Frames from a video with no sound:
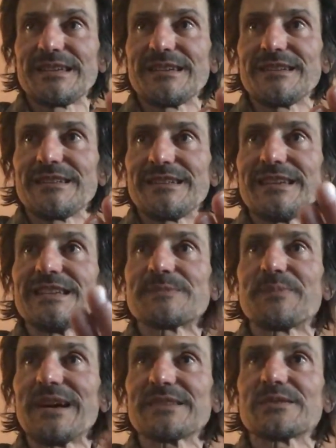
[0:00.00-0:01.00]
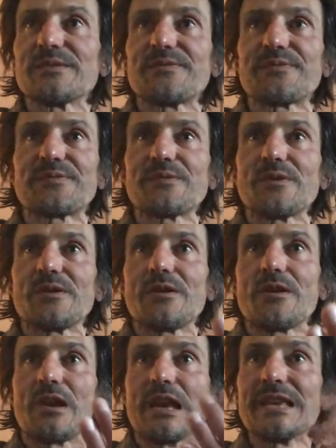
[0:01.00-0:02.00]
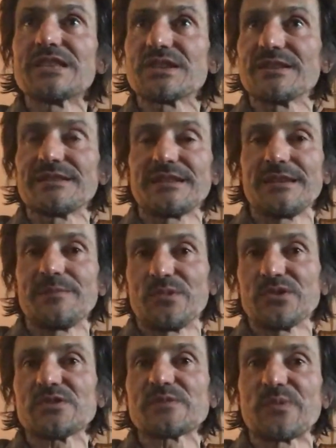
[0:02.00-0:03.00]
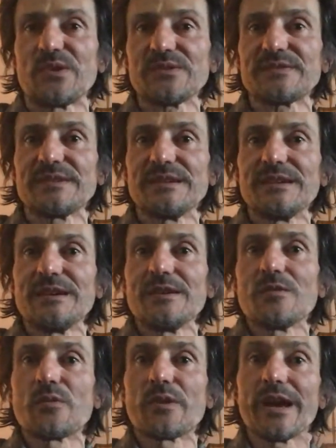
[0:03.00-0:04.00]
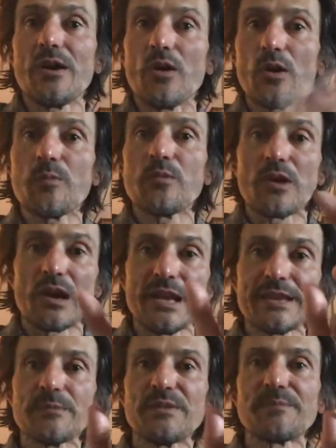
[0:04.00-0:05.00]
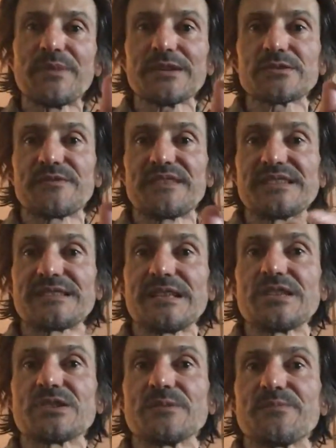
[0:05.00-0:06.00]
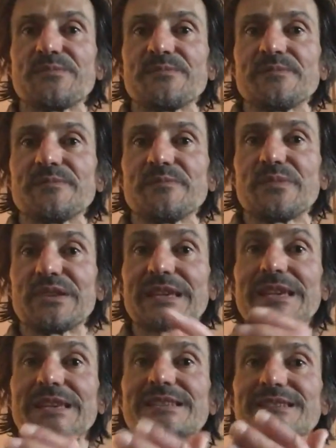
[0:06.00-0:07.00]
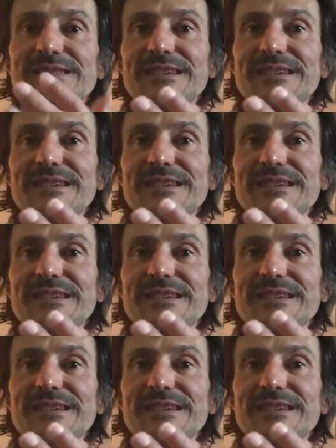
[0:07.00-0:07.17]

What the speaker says: is part of a legend in motorsport. We are all a little bit part of this legend, but he's,